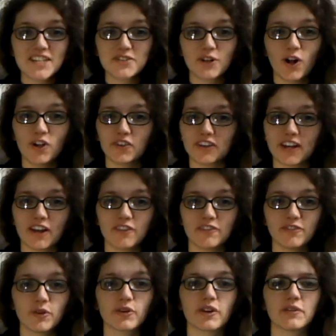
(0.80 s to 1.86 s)
It's really cold right
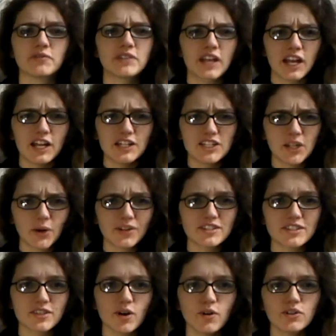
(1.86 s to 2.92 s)
now in Florida. And do you know
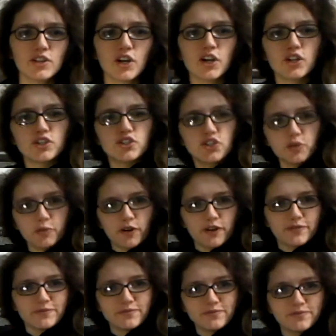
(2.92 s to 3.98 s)
what else it's called?
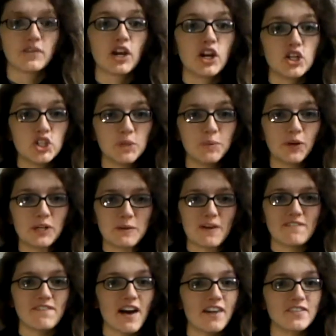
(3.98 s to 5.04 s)
Jupiter.
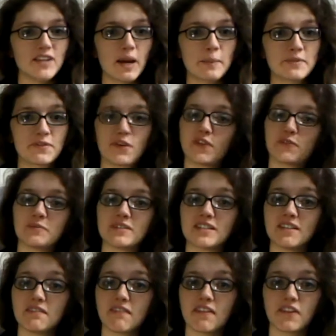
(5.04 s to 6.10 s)
Jupiter's about 5 times farther from
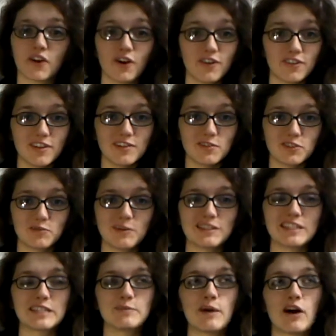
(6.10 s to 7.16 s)
the sun than the Earth is, which
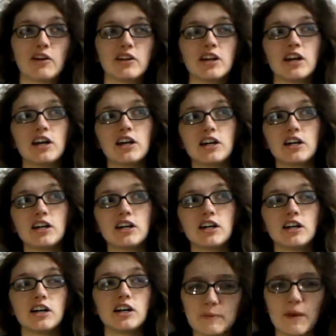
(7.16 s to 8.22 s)
means it's about
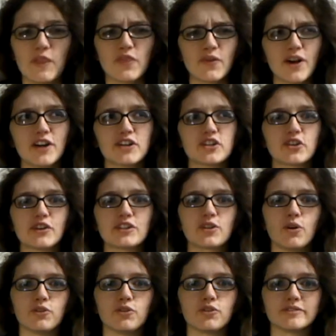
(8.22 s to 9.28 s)
300
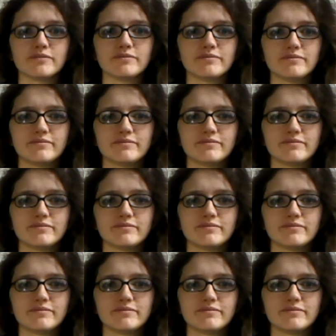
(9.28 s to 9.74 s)
degrees colder